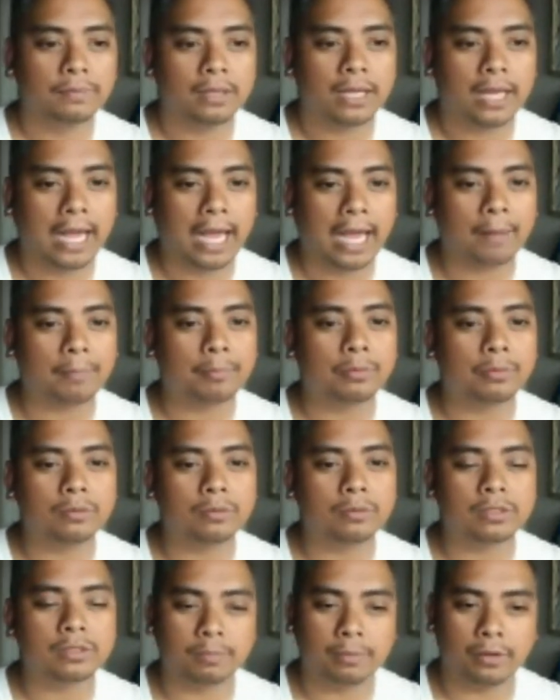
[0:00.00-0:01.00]

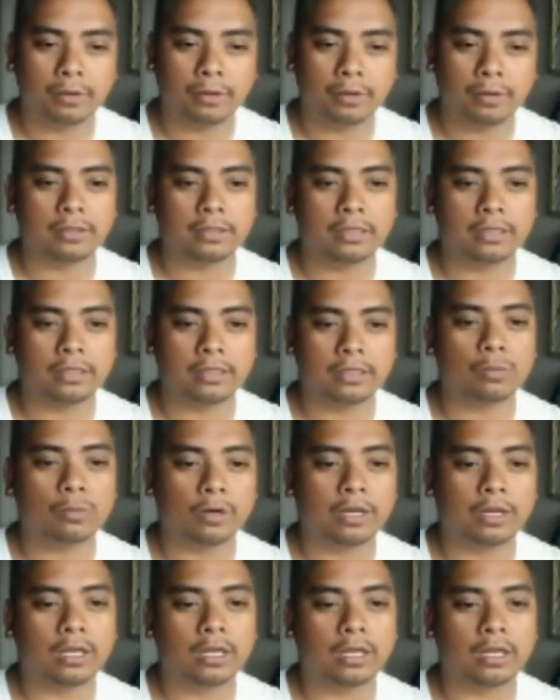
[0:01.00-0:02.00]
Apple supposedly is
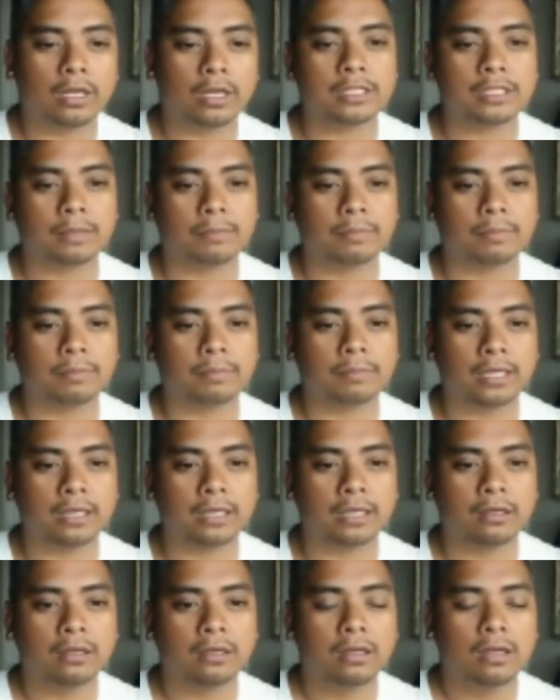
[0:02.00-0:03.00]
working on
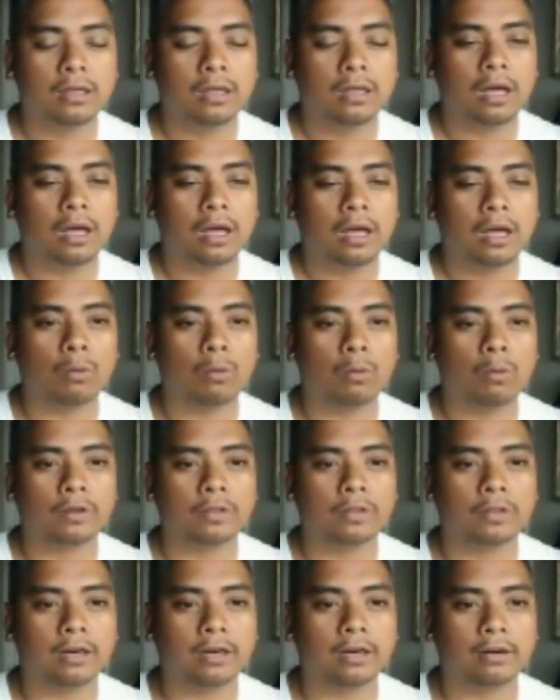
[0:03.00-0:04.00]
something
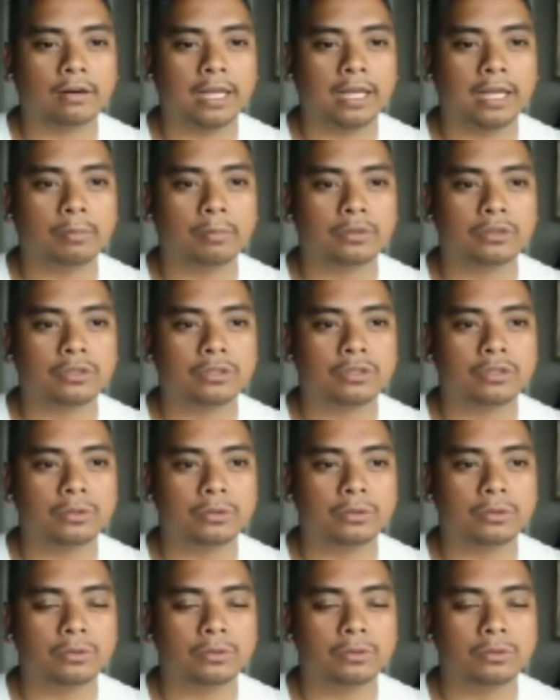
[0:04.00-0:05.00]
where they're able
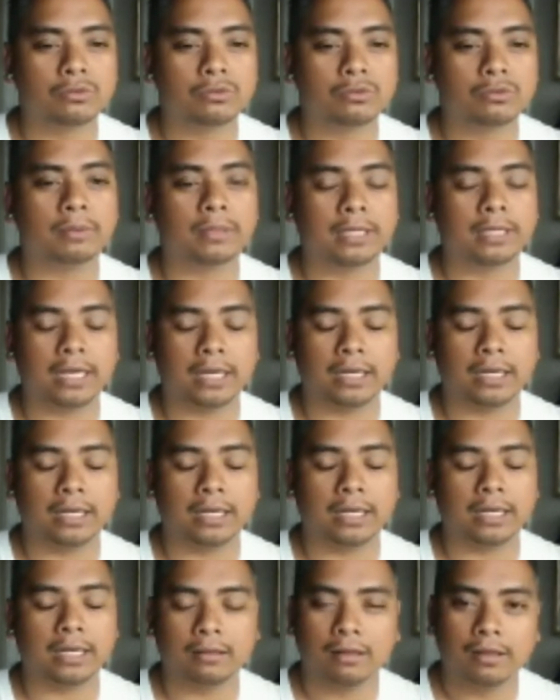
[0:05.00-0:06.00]
to
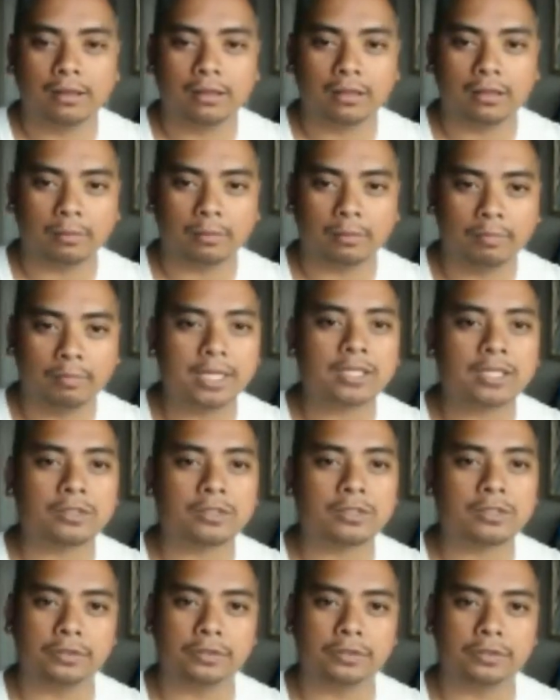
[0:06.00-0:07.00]
triplicate the
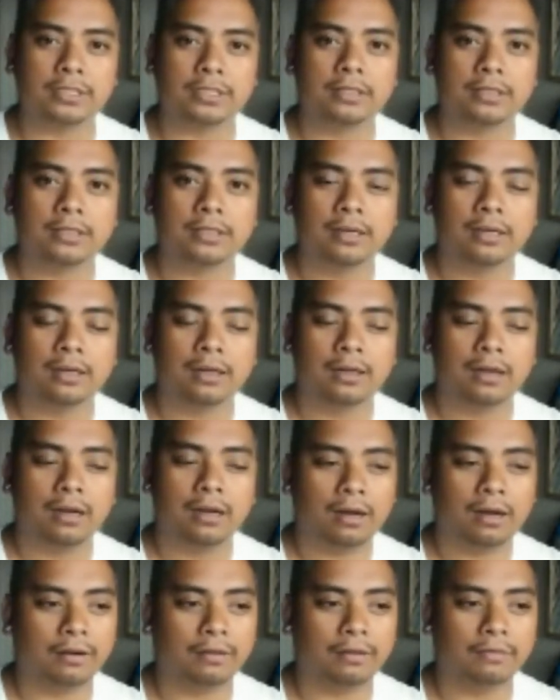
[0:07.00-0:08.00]
pixels
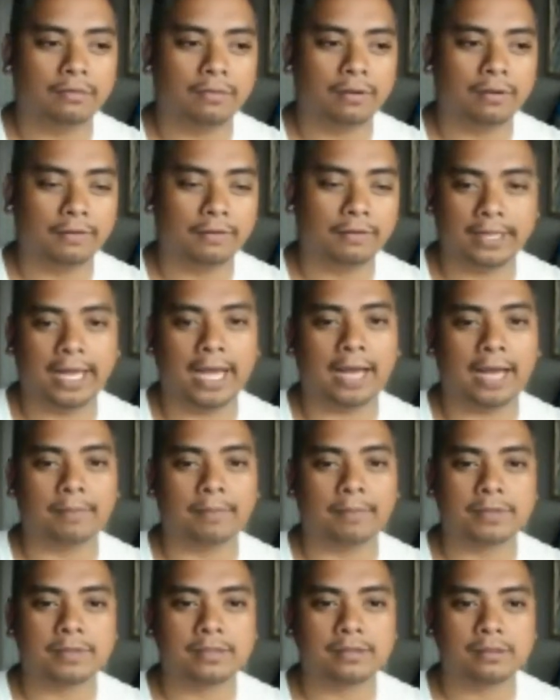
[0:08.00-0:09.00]
of the
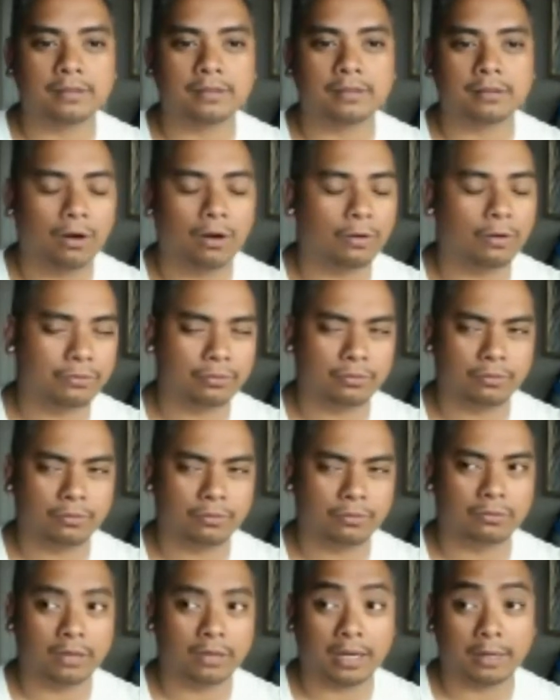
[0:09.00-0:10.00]
apps all
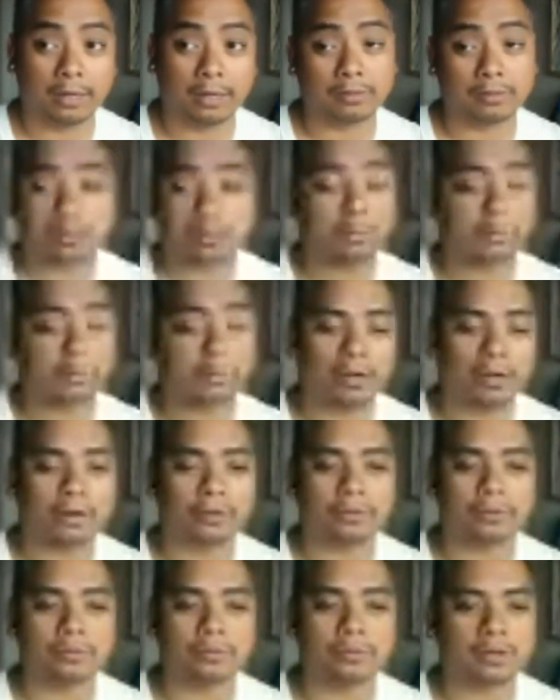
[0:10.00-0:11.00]
through, I'm assuming,
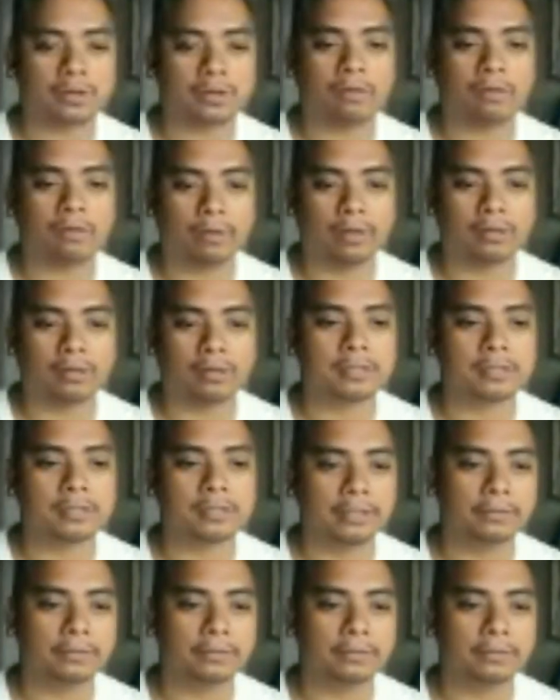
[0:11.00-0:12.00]
all through software.
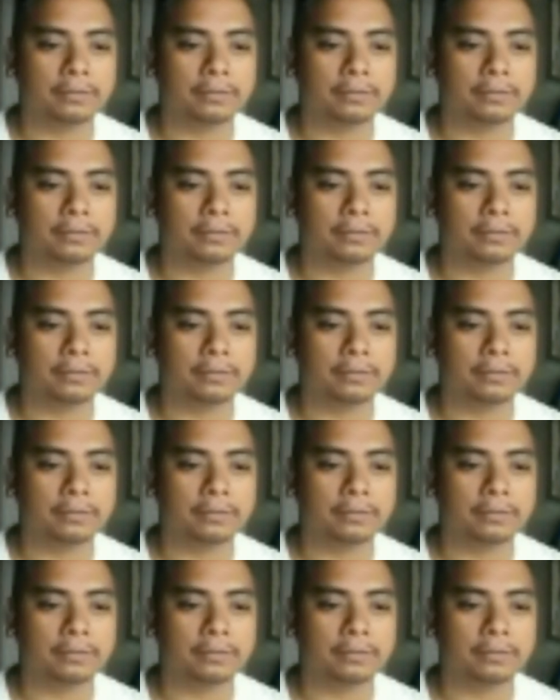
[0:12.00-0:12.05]
So